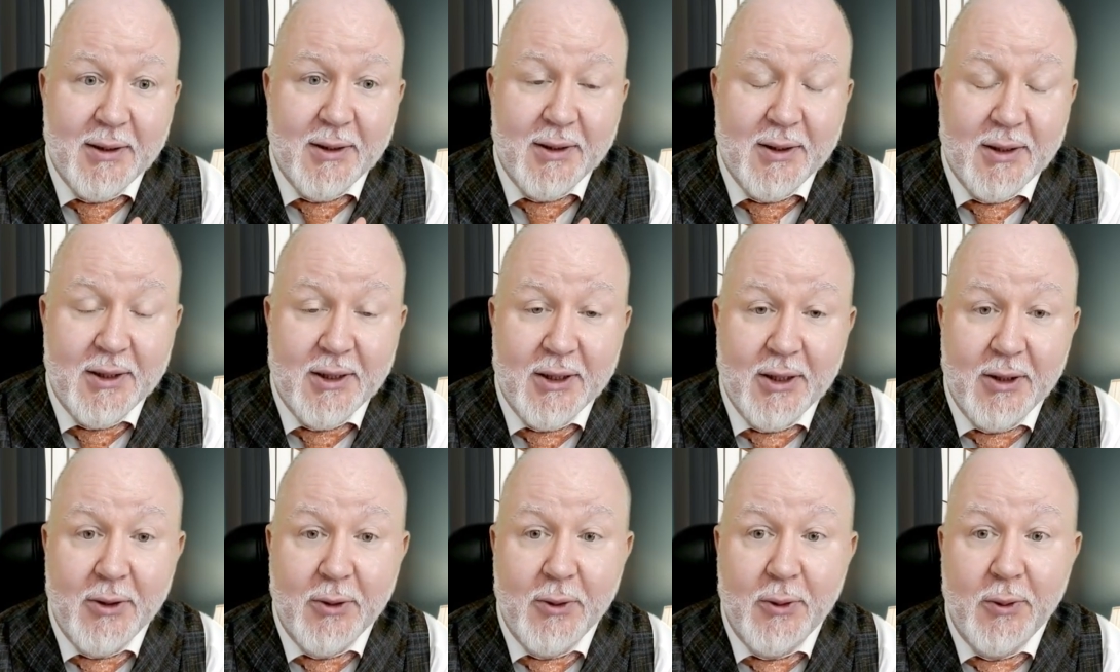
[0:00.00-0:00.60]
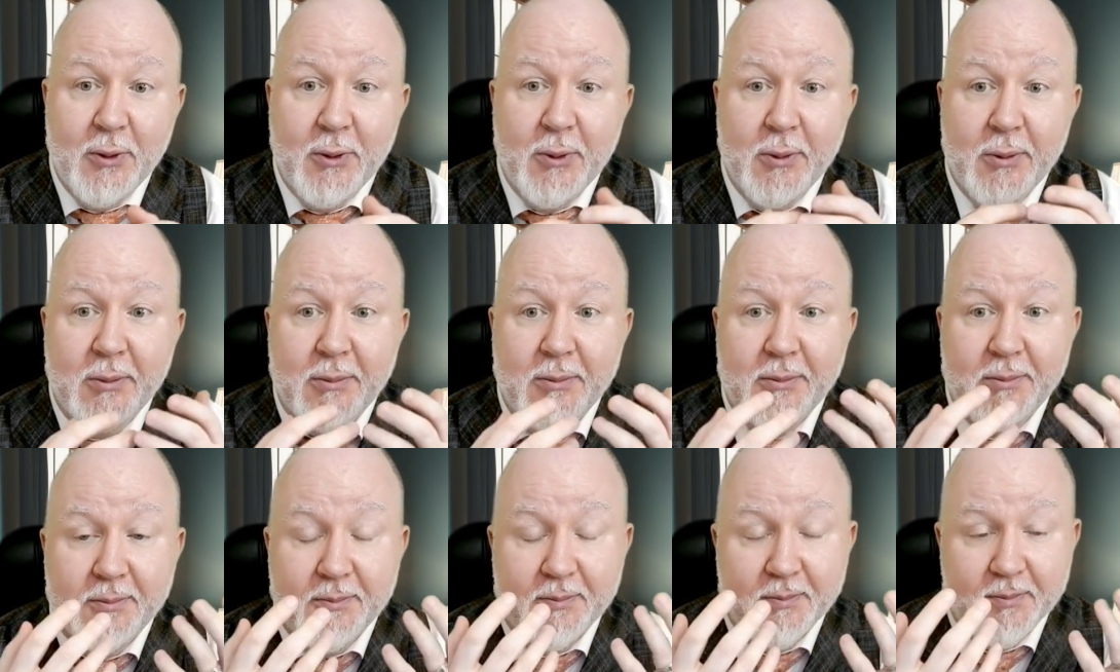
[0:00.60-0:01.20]
So
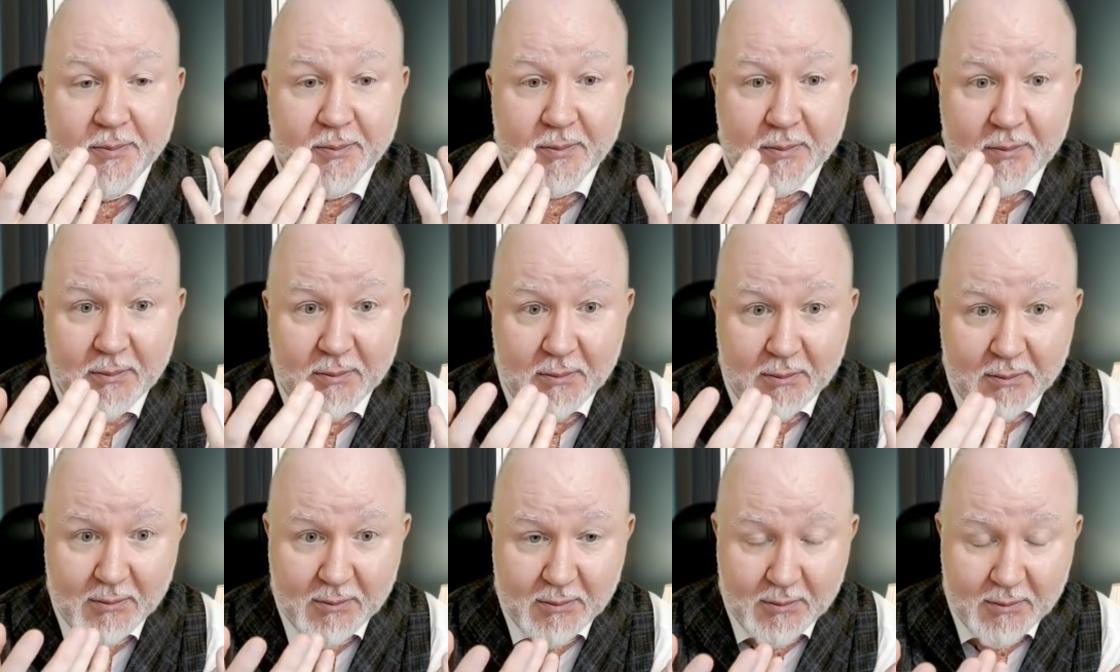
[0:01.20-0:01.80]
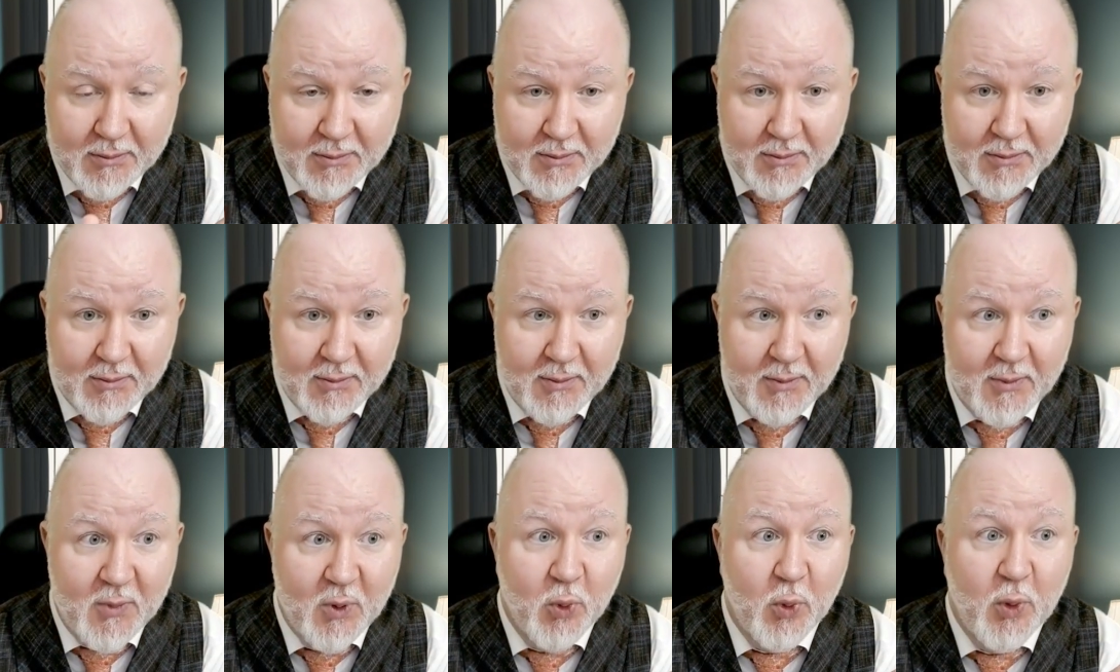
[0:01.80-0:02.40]

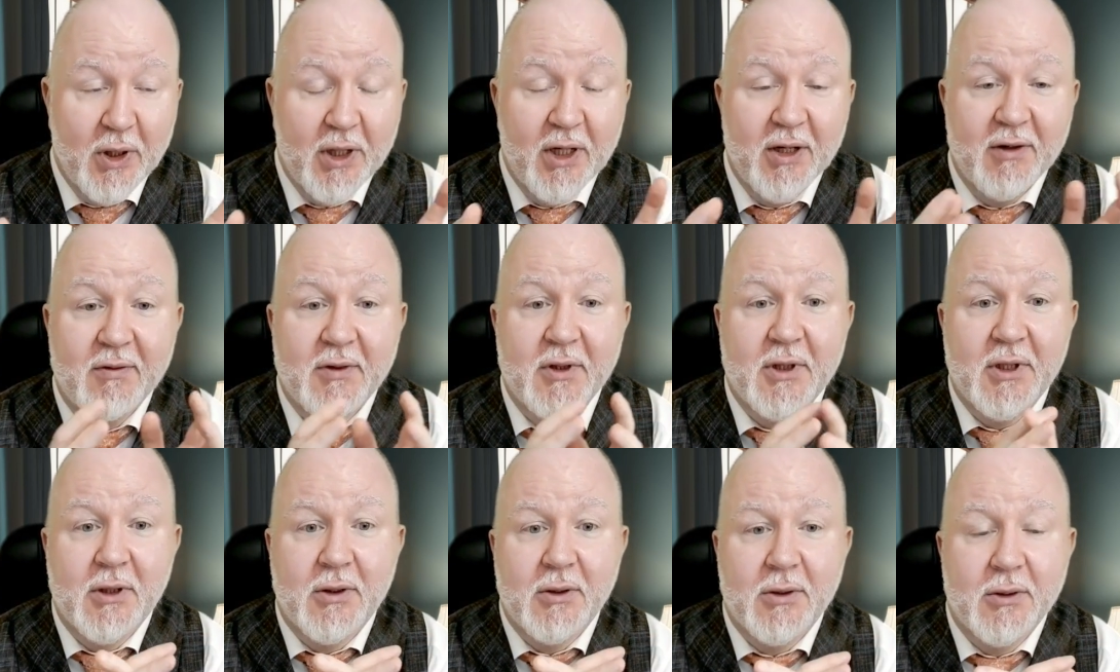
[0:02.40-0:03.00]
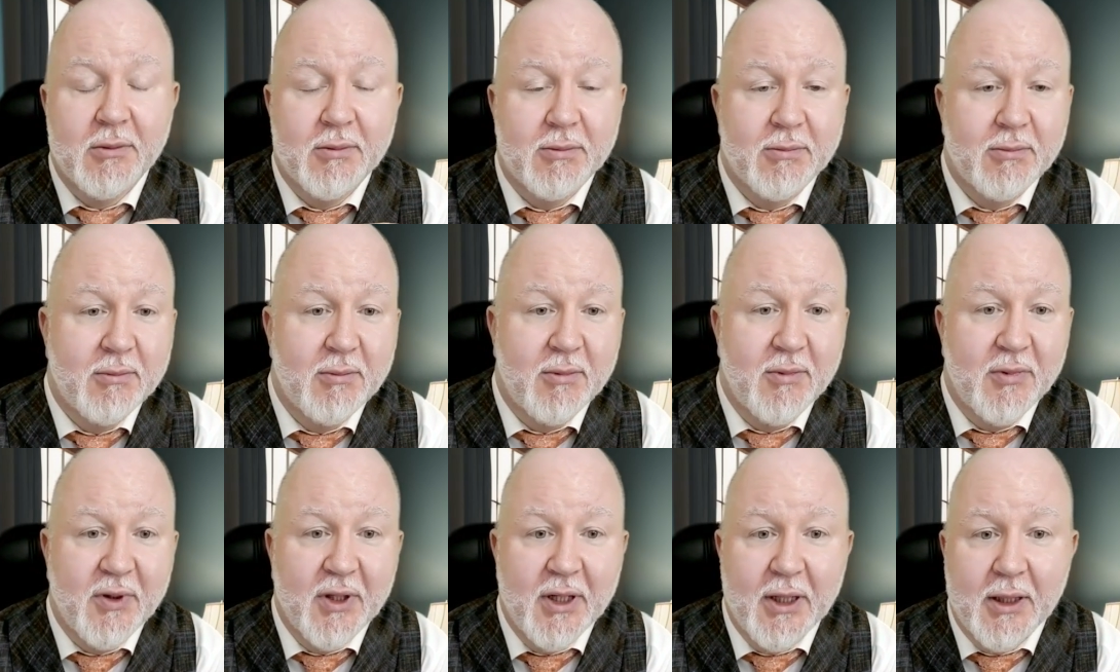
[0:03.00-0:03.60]
whenever you
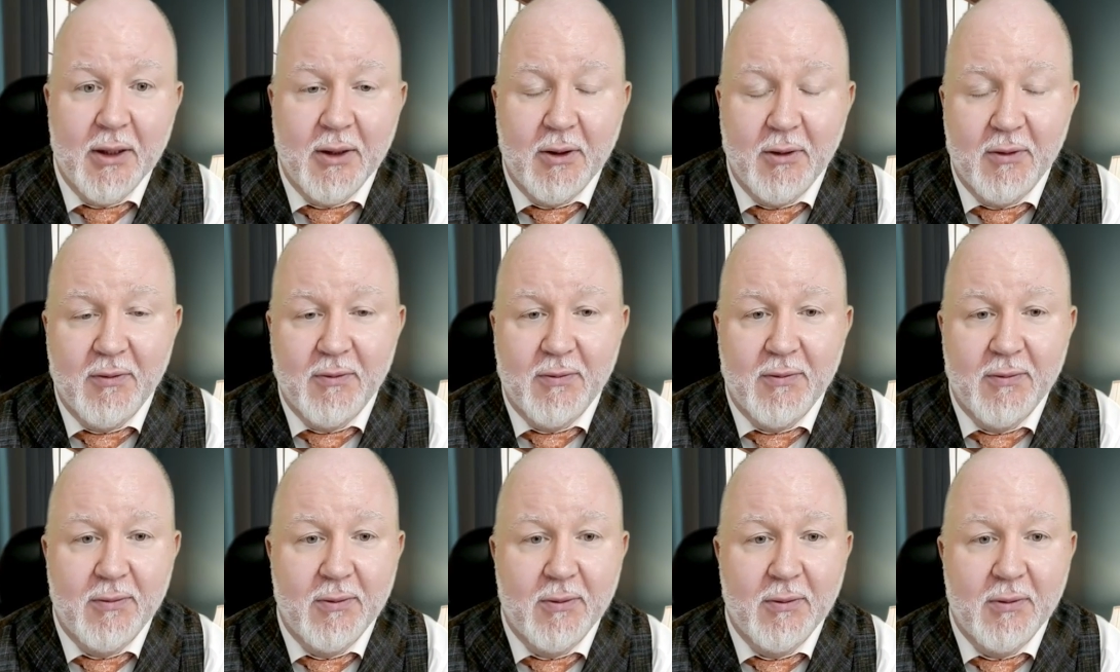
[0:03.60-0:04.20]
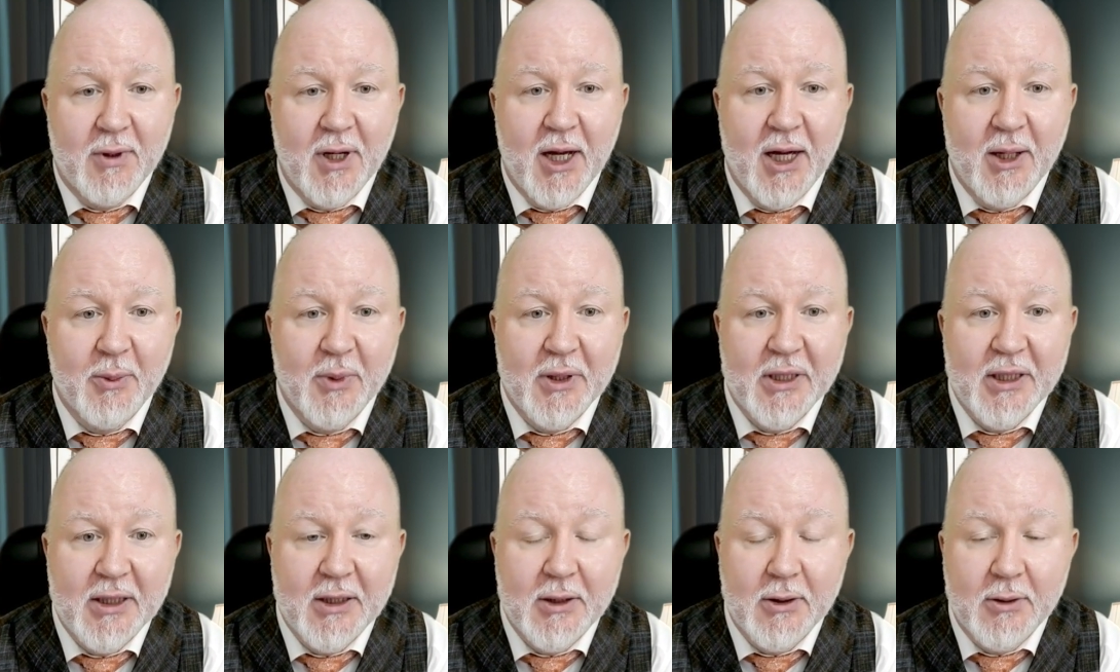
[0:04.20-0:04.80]
think of
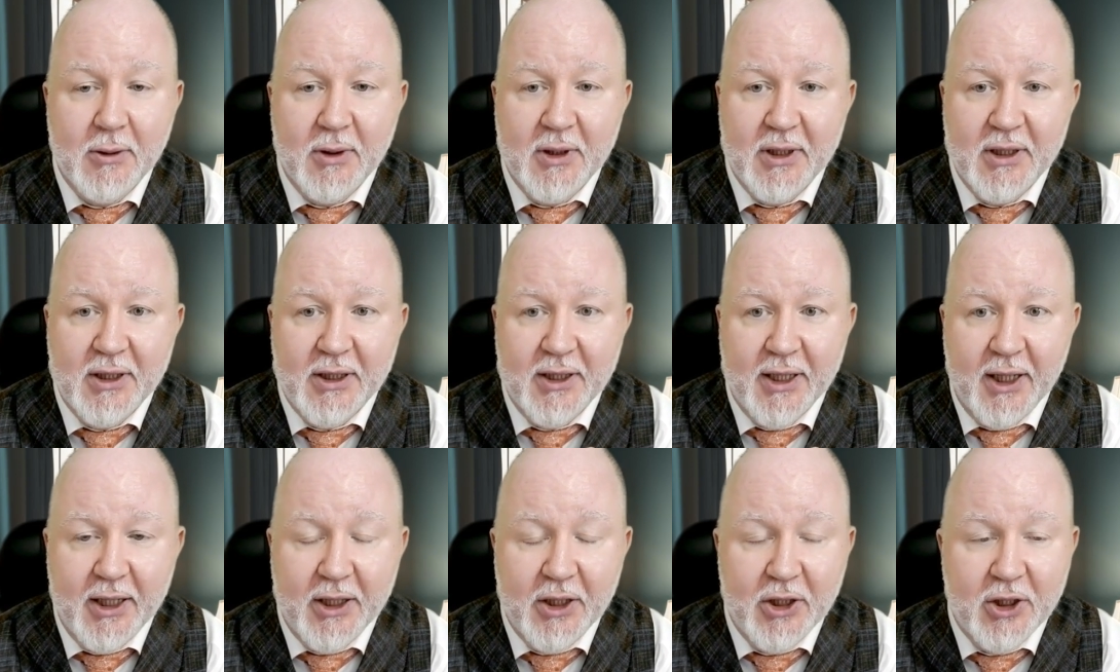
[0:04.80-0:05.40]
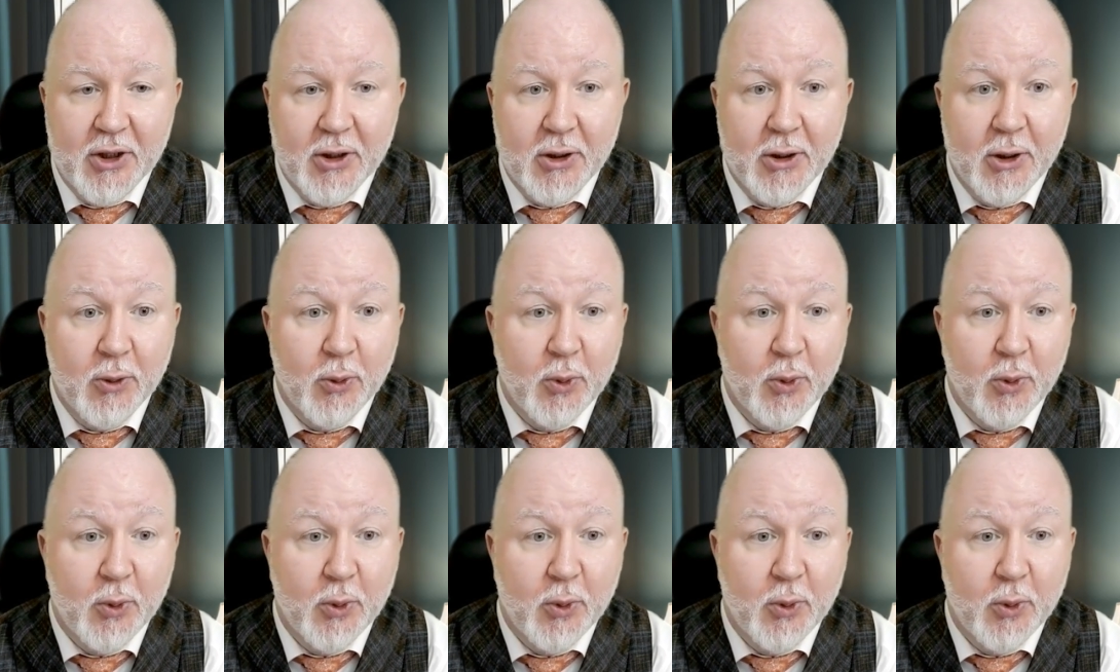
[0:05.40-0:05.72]
coming into litigation,